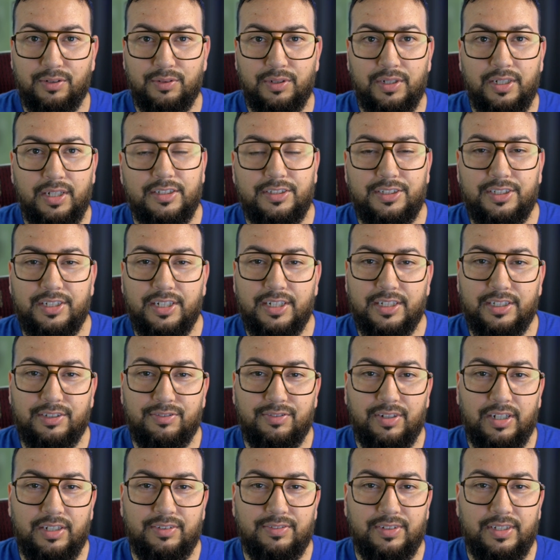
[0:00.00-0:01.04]
The
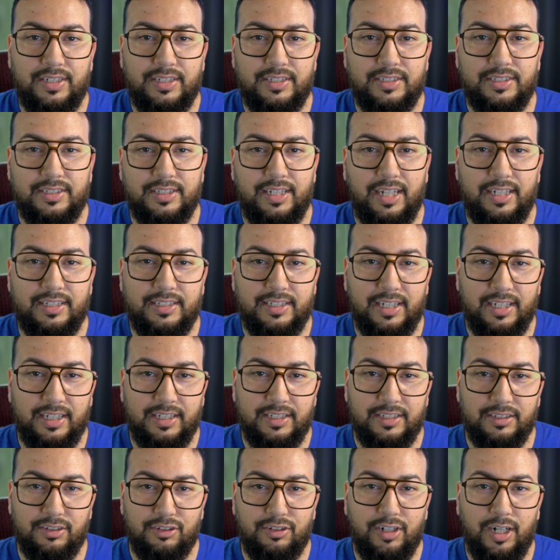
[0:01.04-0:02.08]
GH5S, that's like
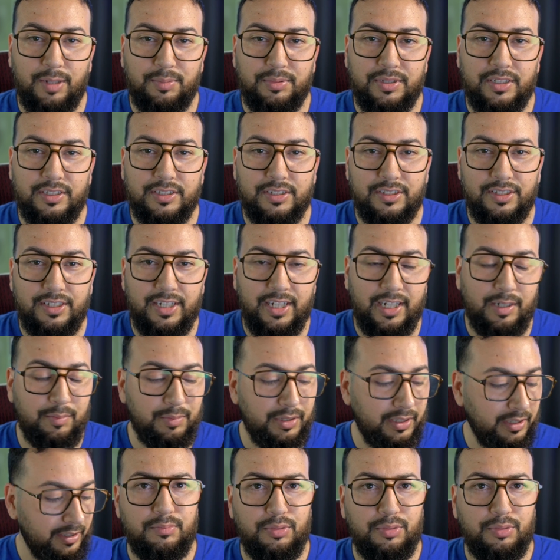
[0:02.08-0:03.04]
a crop sensor camera.